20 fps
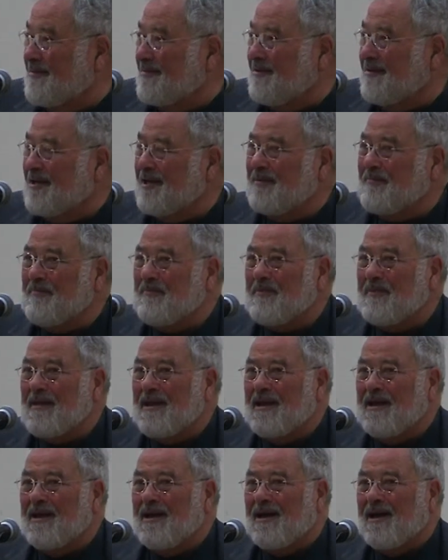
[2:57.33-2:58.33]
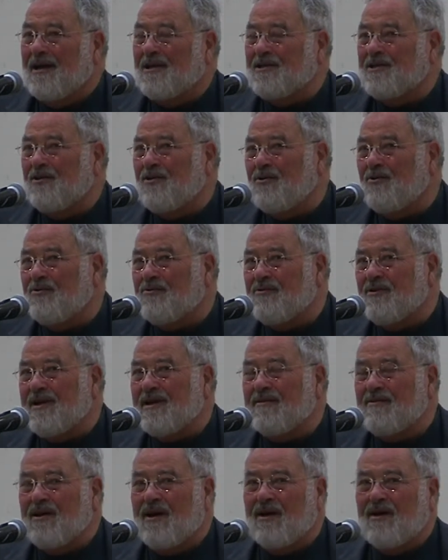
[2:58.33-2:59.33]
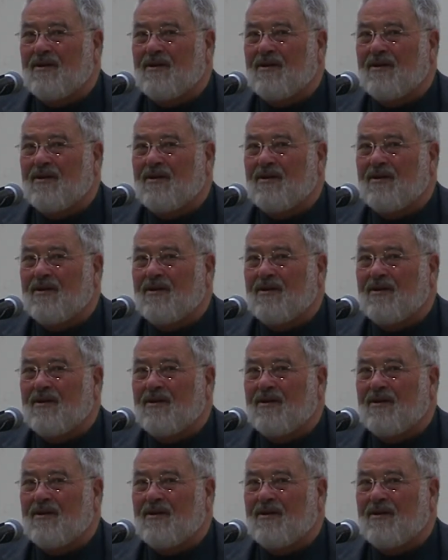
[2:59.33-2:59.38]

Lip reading: Okay? I said, oh, great,